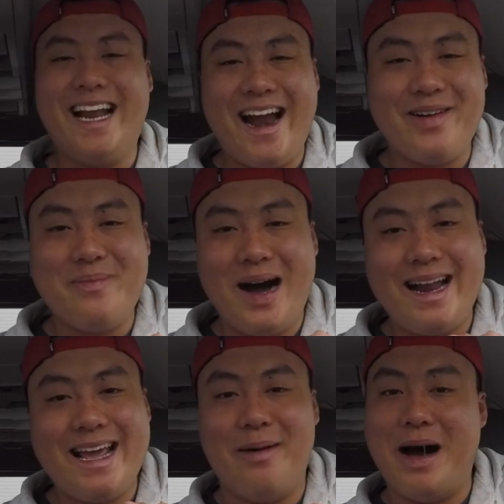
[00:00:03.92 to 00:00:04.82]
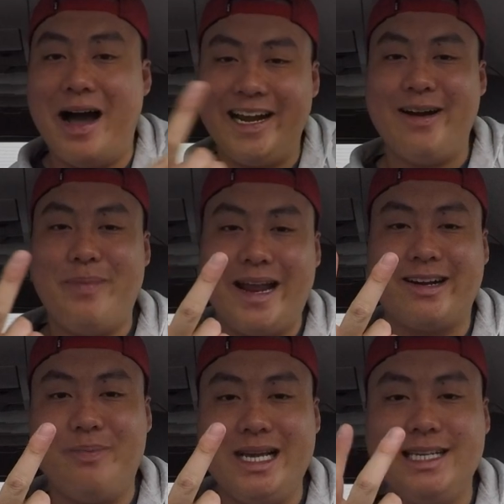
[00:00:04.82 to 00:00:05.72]
everybody? I'm out here at Baker
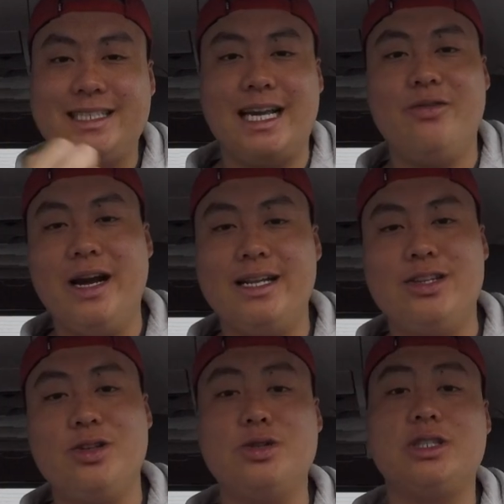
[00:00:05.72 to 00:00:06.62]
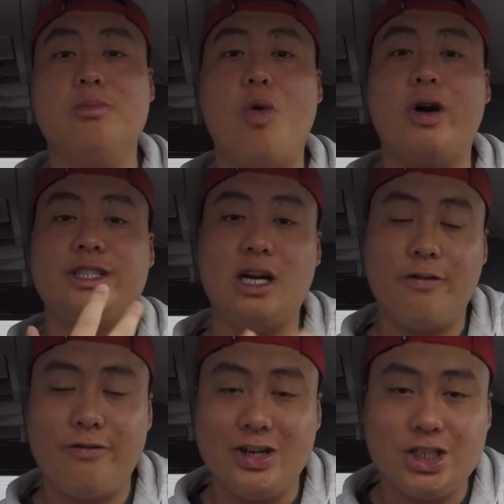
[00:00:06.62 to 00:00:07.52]
Beach getting ready to do some more surf
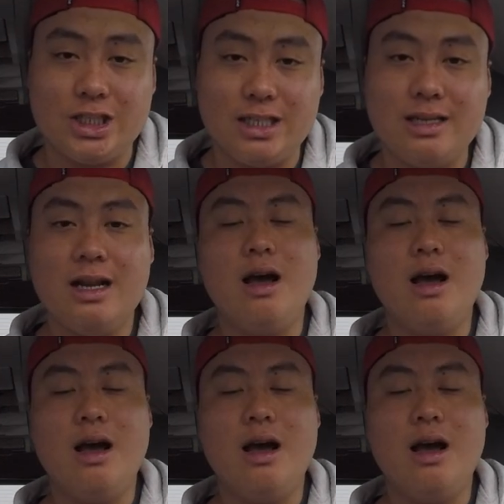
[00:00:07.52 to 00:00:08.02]
fishing.